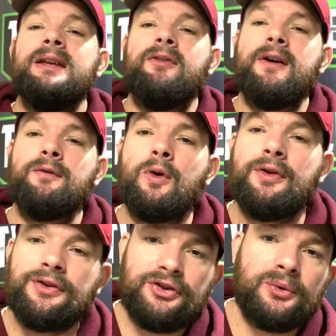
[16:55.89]
If I've got
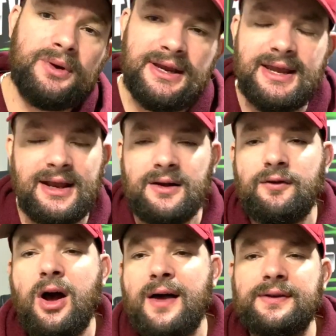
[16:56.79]
3 and I've
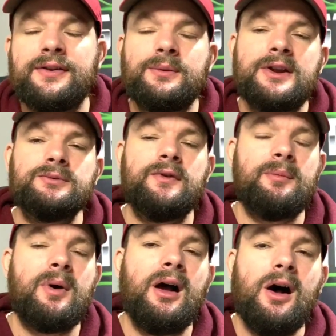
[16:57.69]
got other threats within
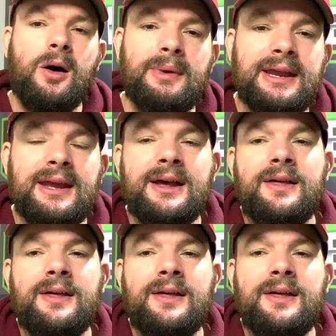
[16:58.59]
my army,